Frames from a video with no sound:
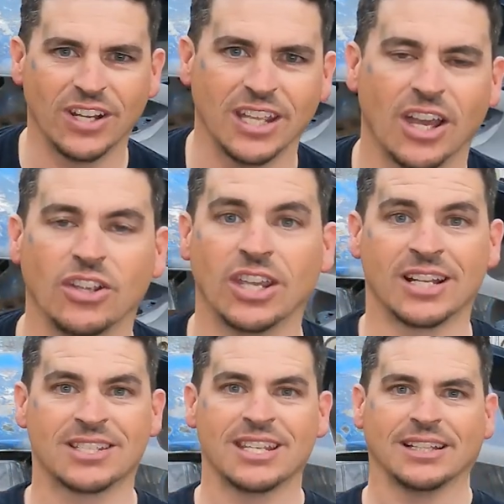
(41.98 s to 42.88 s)
video, you're
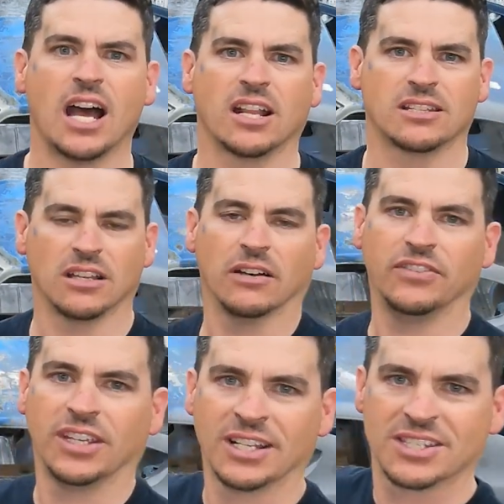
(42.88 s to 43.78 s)
gonna see a lot of
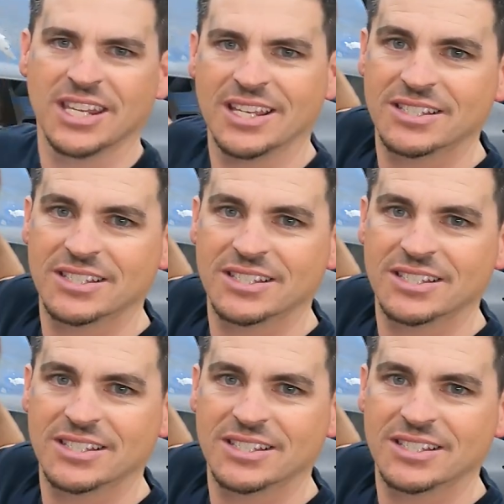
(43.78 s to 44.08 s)
stuff. You're gonna see